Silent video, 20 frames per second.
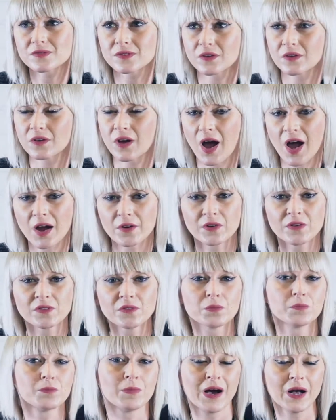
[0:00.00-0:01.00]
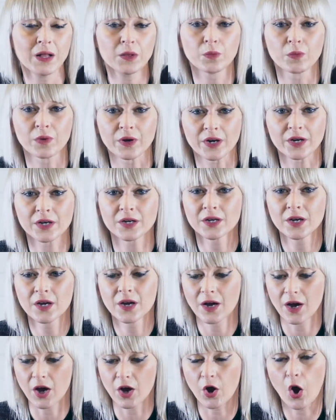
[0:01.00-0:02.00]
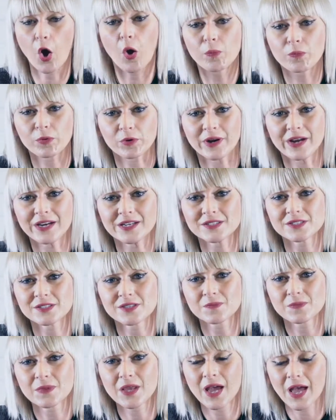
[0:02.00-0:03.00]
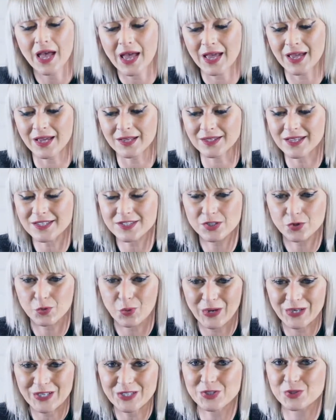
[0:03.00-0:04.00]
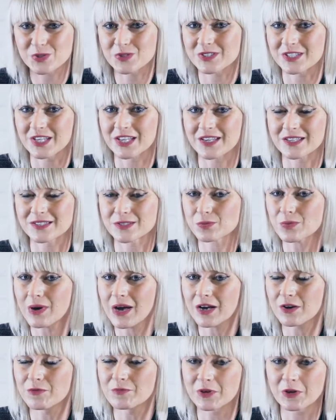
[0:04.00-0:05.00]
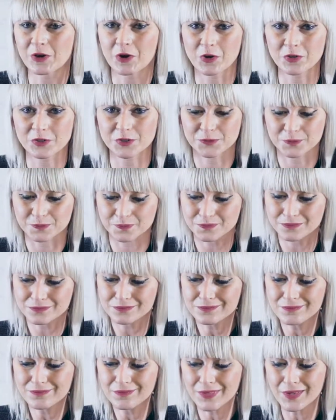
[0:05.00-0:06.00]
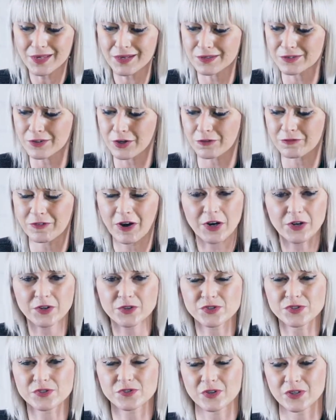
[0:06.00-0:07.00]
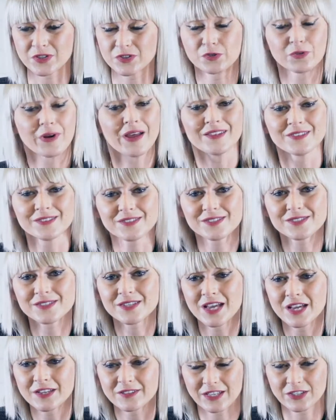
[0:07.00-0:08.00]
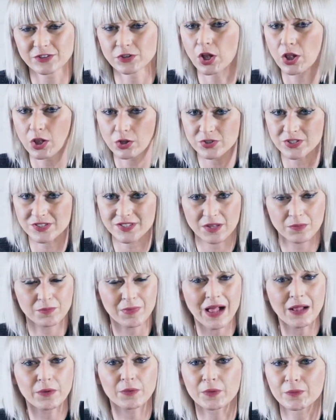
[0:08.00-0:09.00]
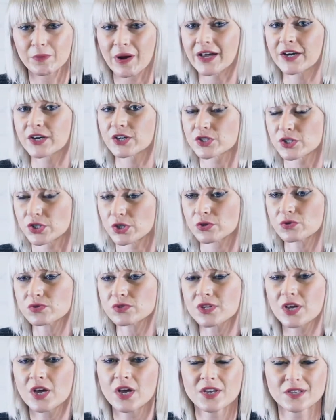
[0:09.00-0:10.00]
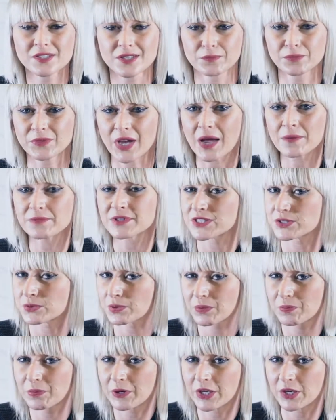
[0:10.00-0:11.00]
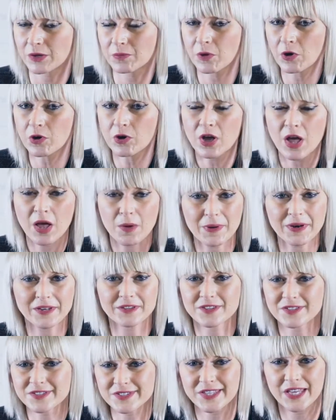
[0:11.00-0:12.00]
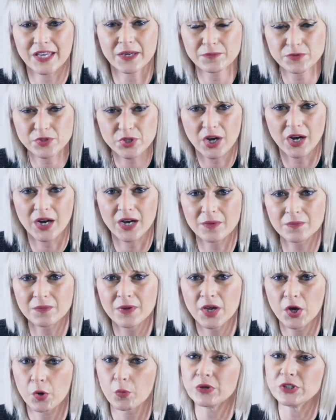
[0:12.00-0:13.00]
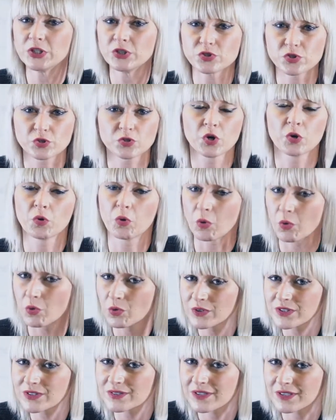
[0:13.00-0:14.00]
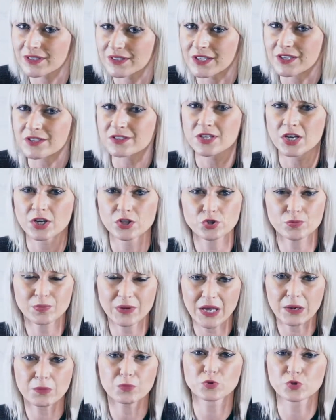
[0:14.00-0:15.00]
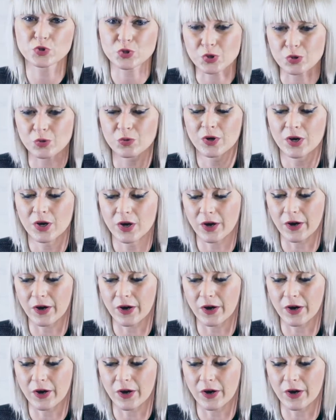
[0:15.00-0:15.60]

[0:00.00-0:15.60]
the current malware operate. And that's quite interesting as well, because there are various trends, technologies that malware writers use. Sometimes it's repeatable, but at the same time, we need to know all these techniques to be able to,